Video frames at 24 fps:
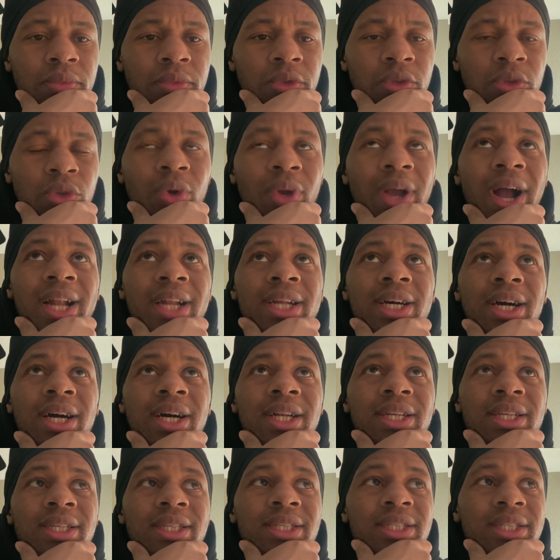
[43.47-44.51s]
You got to
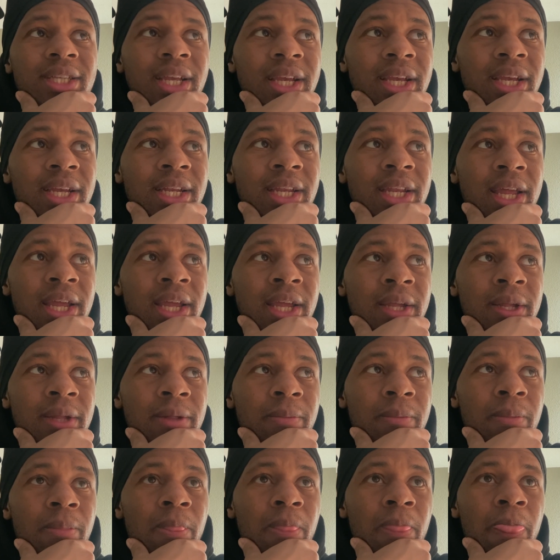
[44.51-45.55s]
understand that
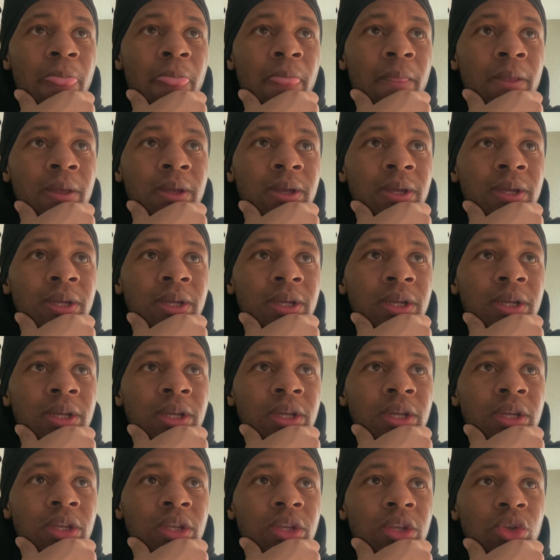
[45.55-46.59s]

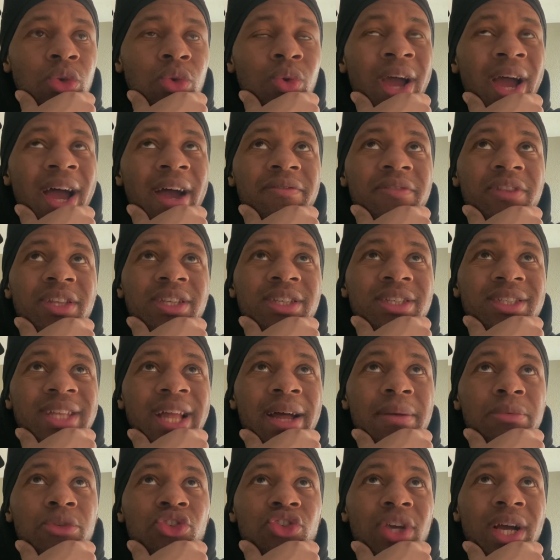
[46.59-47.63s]
you have to
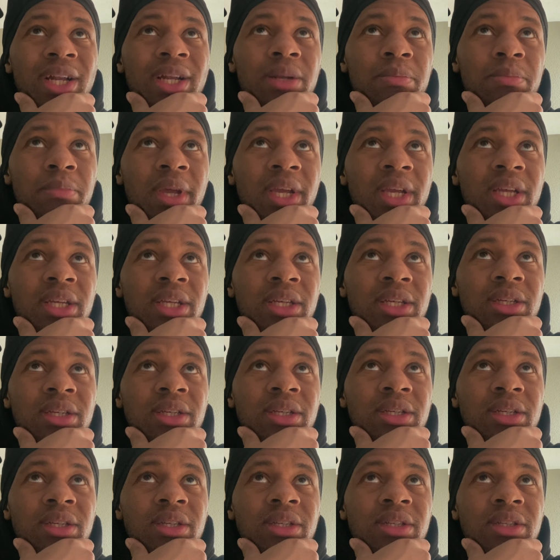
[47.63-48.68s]
stop trying to make
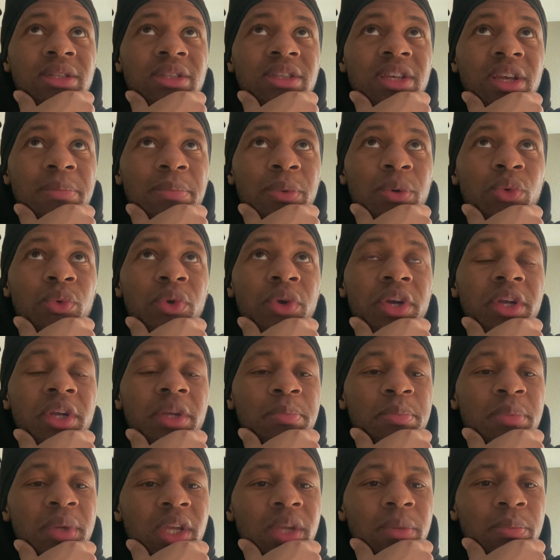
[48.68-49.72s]
temporary
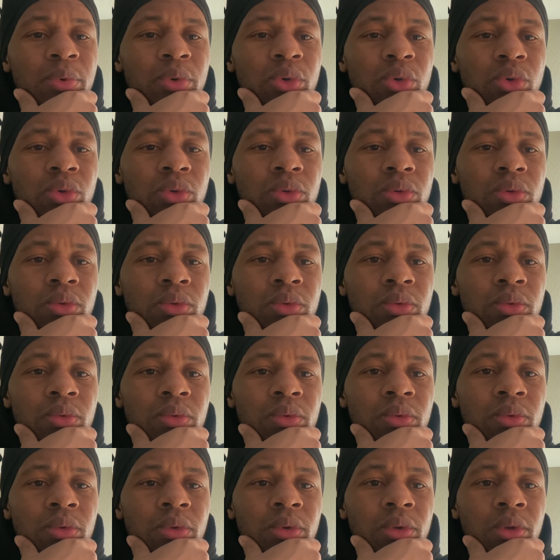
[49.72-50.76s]
people
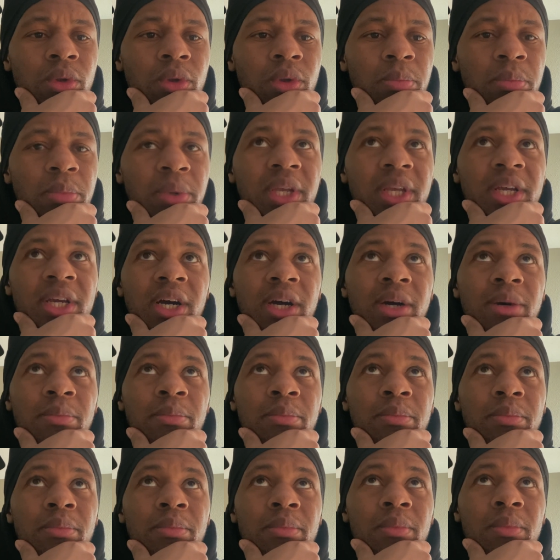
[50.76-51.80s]

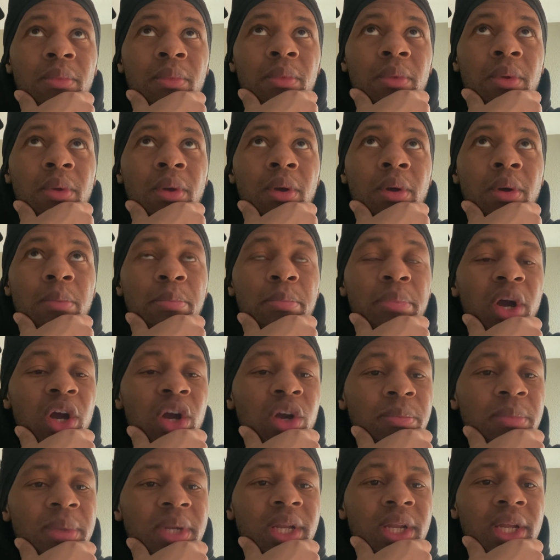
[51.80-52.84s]
become
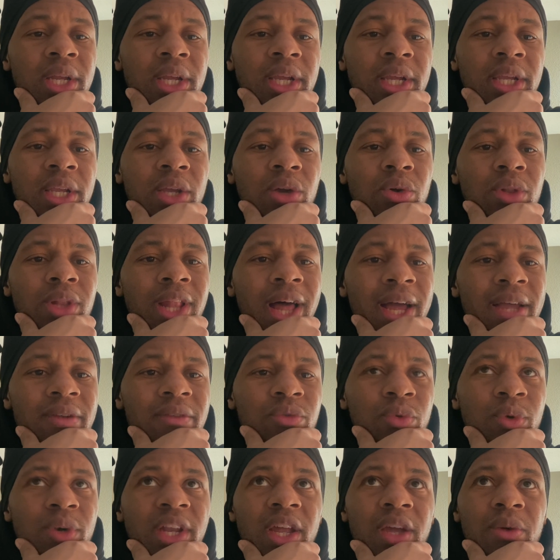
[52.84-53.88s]
permanent in your life
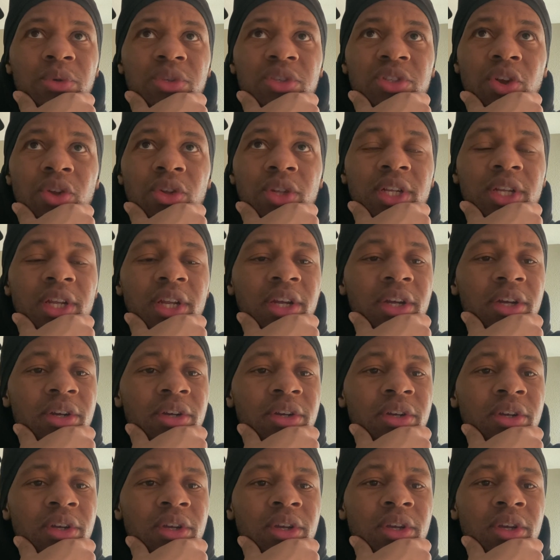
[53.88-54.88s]
when they was only there,